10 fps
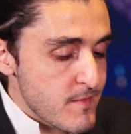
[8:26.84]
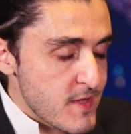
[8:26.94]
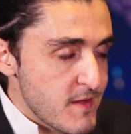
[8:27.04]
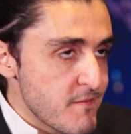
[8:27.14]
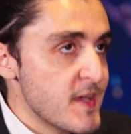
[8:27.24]

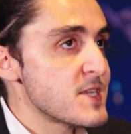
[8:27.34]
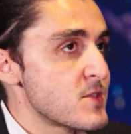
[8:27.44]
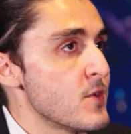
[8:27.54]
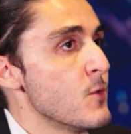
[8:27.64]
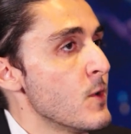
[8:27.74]

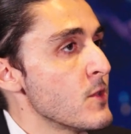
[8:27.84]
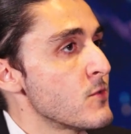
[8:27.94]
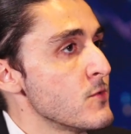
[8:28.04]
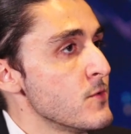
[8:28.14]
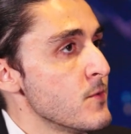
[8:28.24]
investor that
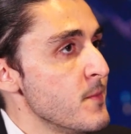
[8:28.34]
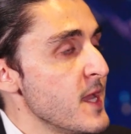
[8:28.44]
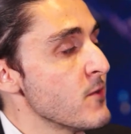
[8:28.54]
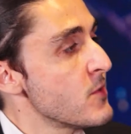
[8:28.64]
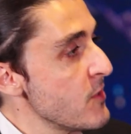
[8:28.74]
want to
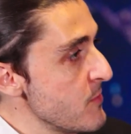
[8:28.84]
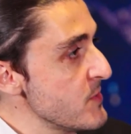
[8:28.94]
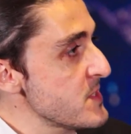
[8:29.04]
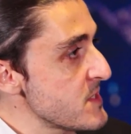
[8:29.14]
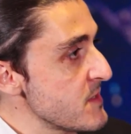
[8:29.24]
be
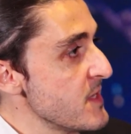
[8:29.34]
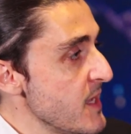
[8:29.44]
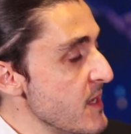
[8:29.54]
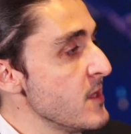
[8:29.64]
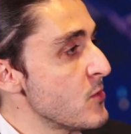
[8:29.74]
autonomous,
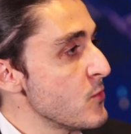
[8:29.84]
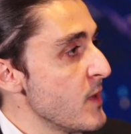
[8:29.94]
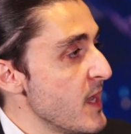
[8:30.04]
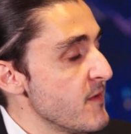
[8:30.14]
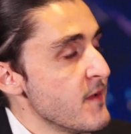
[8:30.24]
they need to
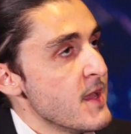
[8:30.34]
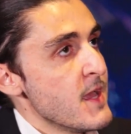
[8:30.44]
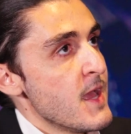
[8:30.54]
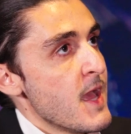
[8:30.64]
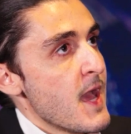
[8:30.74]
have
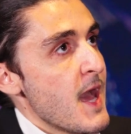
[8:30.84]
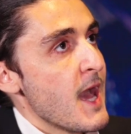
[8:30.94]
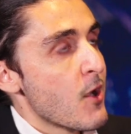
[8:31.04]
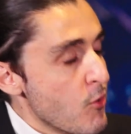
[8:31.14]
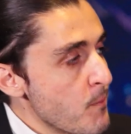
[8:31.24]

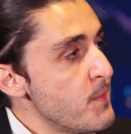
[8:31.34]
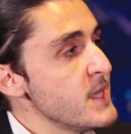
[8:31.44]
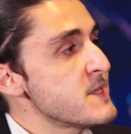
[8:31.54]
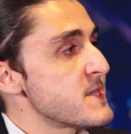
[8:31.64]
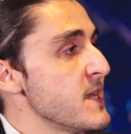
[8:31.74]
a
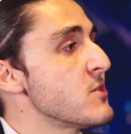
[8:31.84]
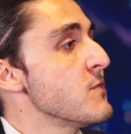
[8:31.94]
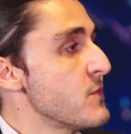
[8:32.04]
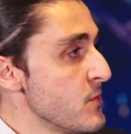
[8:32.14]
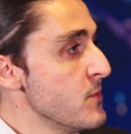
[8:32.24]
complete set
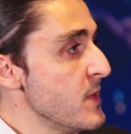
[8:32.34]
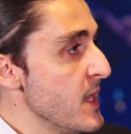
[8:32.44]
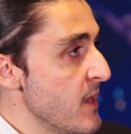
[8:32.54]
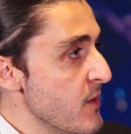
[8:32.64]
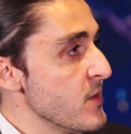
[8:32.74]
of tools
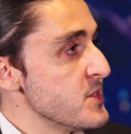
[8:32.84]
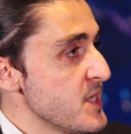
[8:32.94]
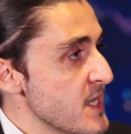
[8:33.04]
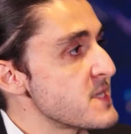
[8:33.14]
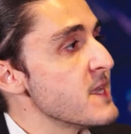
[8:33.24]
and not
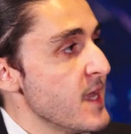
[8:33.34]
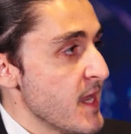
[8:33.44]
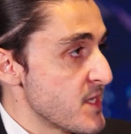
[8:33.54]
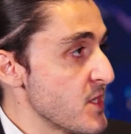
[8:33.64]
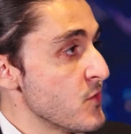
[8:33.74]
just an
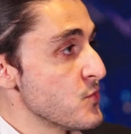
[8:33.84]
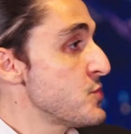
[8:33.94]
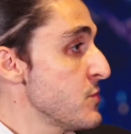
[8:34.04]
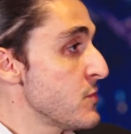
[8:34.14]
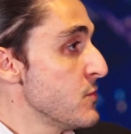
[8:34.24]

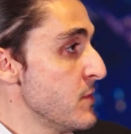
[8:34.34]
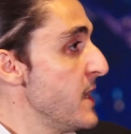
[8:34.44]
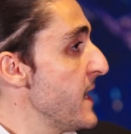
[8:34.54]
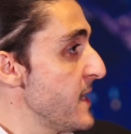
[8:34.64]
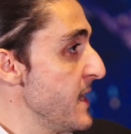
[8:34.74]
execution tool
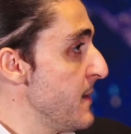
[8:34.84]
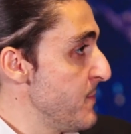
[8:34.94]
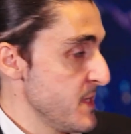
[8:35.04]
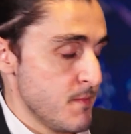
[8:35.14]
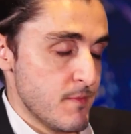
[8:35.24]
like it
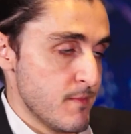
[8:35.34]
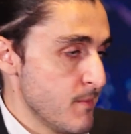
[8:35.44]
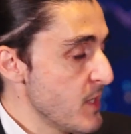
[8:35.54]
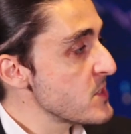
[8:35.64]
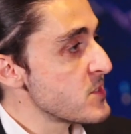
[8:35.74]
happens
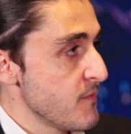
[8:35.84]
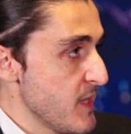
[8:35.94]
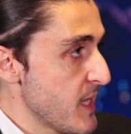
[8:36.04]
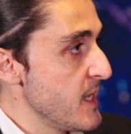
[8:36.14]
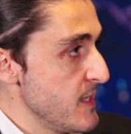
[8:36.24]
in most of
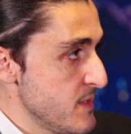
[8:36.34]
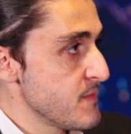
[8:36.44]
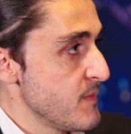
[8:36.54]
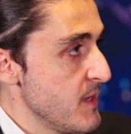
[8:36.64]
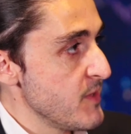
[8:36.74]
the case
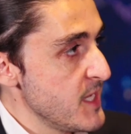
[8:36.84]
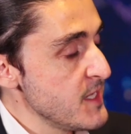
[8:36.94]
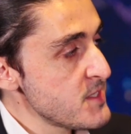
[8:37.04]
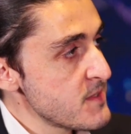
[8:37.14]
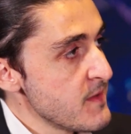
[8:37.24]

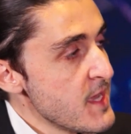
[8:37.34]
nowadays.